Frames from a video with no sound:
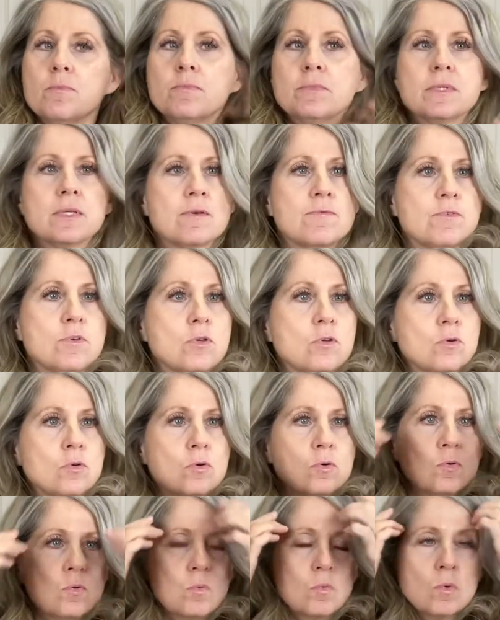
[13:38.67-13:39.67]
if
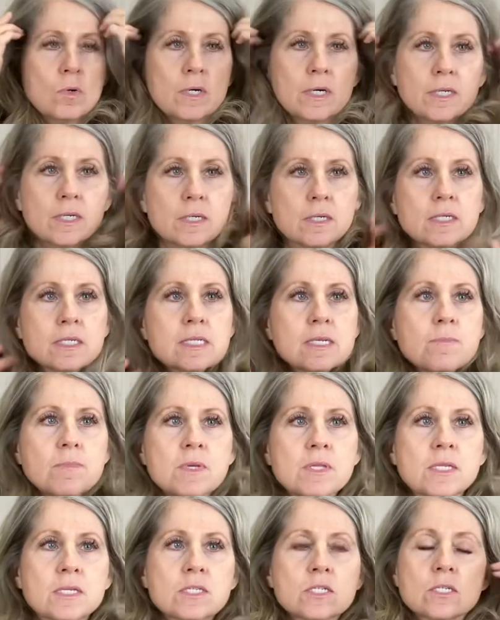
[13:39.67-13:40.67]
you want
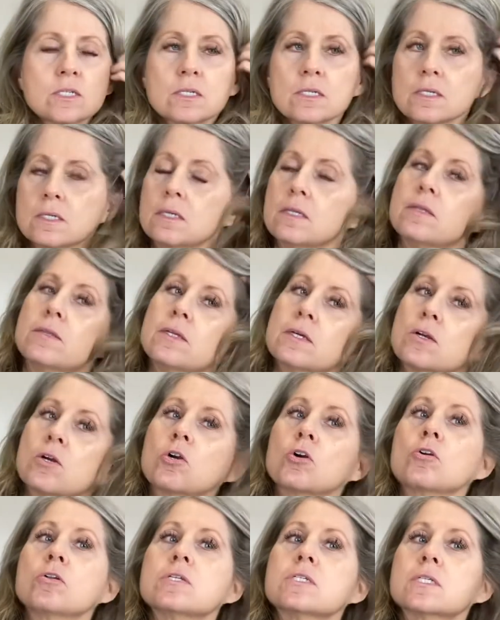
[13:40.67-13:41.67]
something that's the
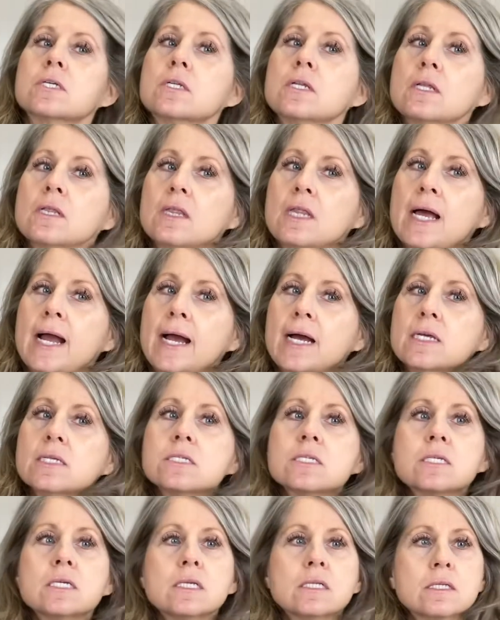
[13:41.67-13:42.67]
curl is gonna
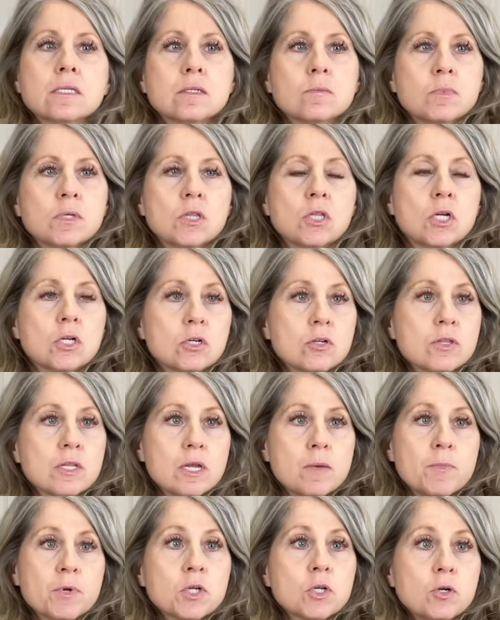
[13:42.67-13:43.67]
last a little bit longer, then I'm
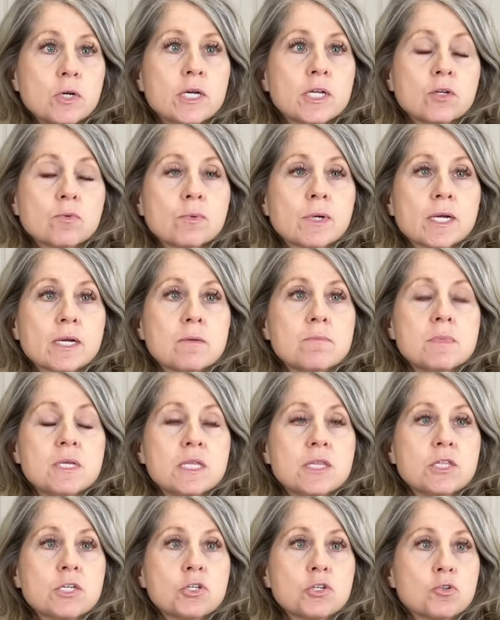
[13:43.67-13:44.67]
gonna go ahead and
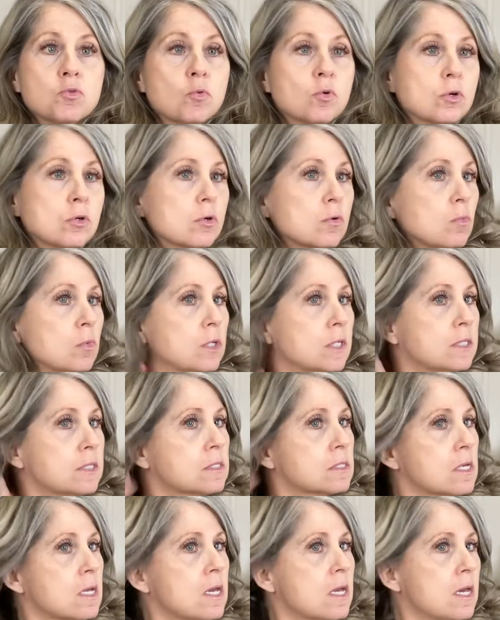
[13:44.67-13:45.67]
recommend the shorter
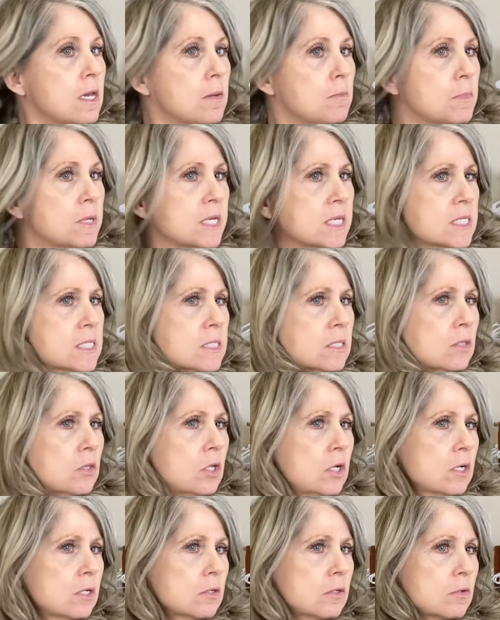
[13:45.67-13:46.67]
ones, because the
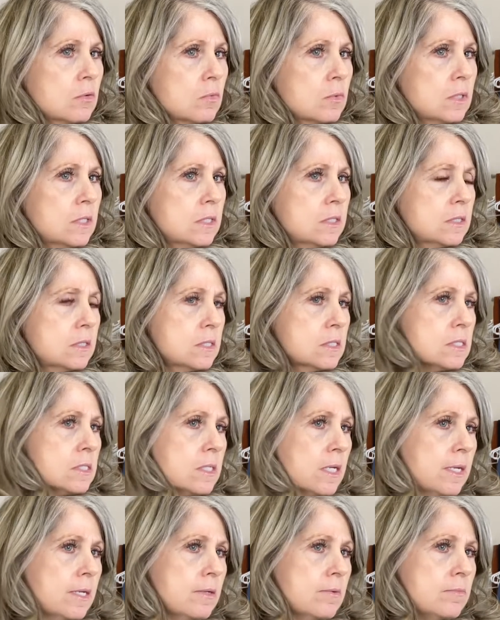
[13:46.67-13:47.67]
longer ones,
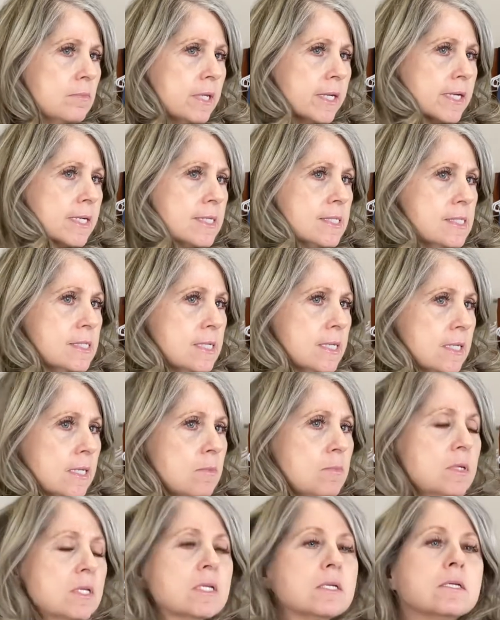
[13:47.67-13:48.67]
like I said, I
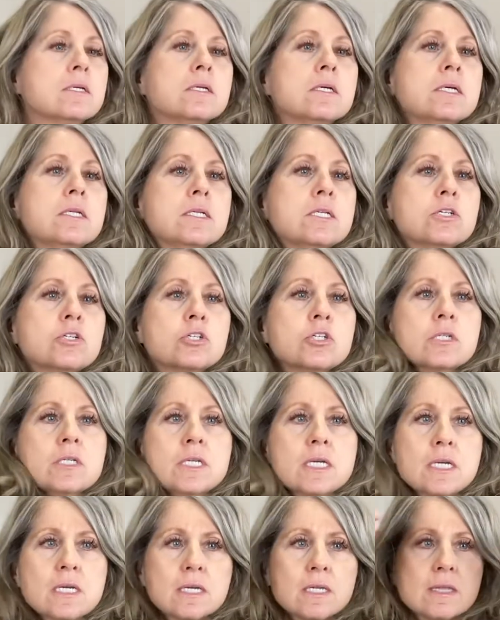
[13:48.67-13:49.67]
mean,
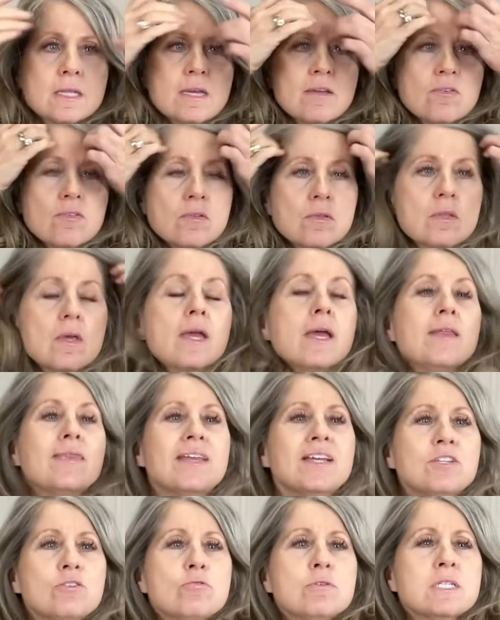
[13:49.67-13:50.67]
initially
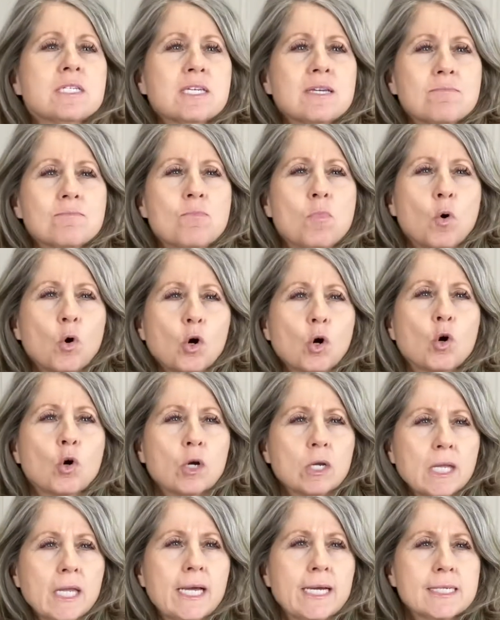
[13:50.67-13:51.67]
they do seem more or
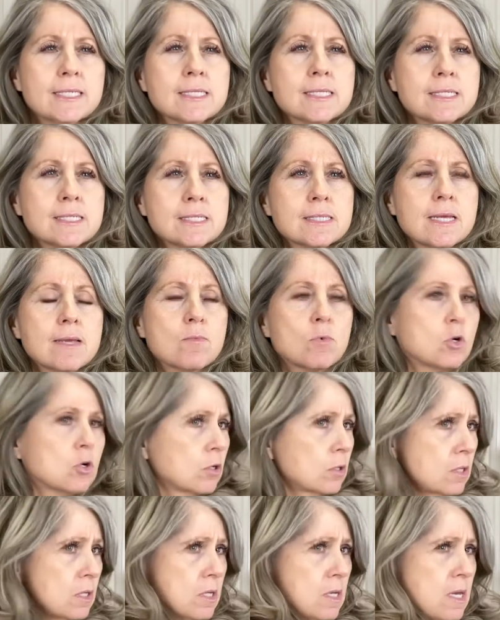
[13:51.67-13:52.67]
less the same
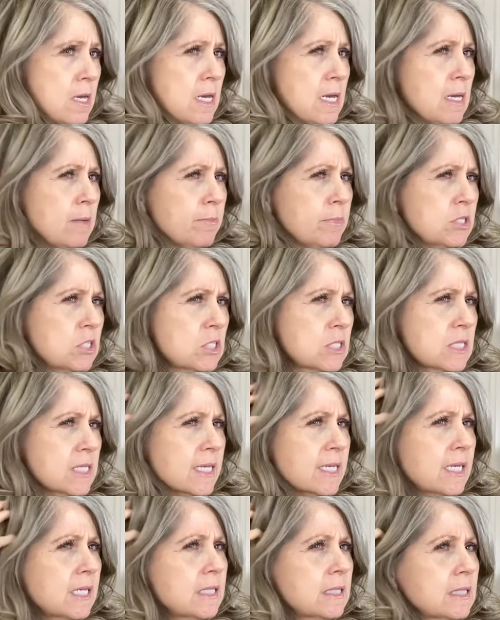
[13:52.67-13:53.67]
curly, but just like
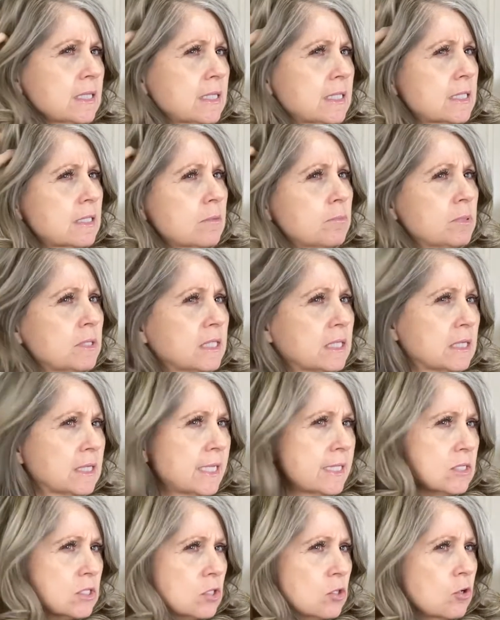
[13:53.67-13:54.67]
a little bit
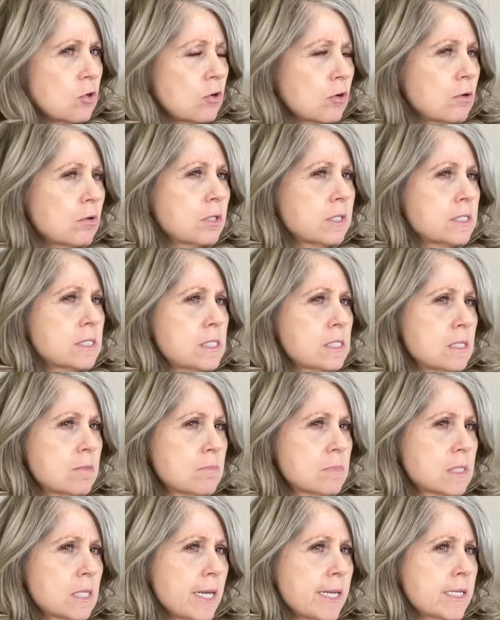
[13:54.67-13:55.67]
less curl, it
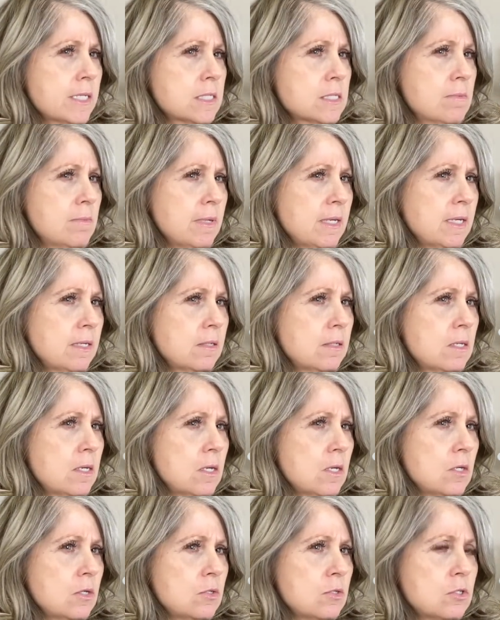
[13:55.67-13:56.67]
seems like to me.
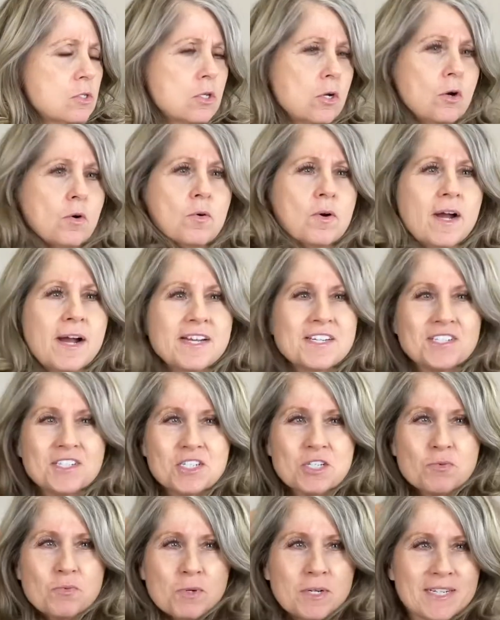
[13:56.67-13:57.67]
So I
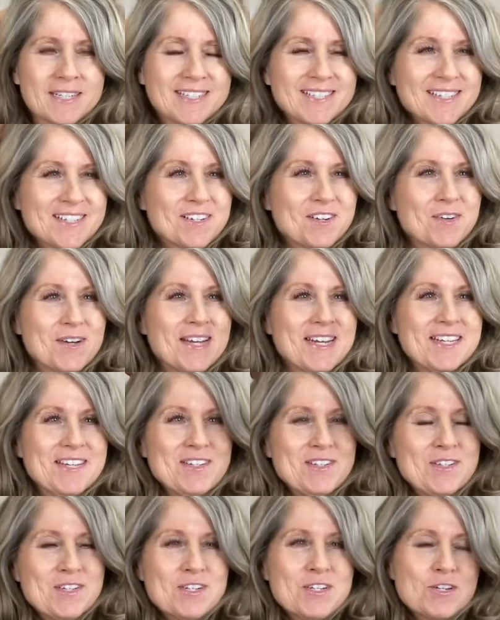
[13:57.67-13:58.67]
just wanted to go ahead and
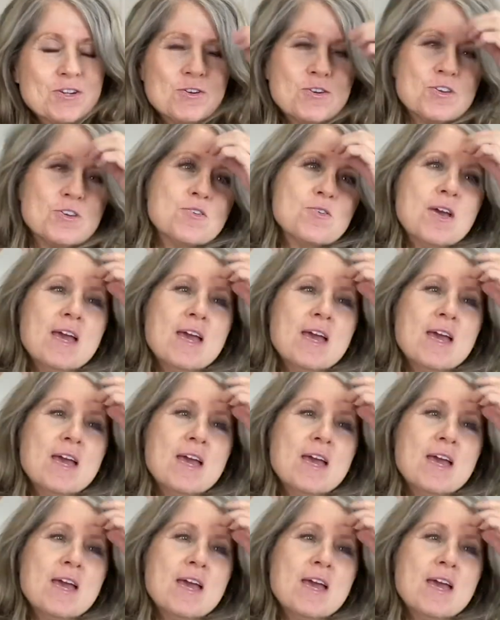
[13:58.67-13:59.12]
show you.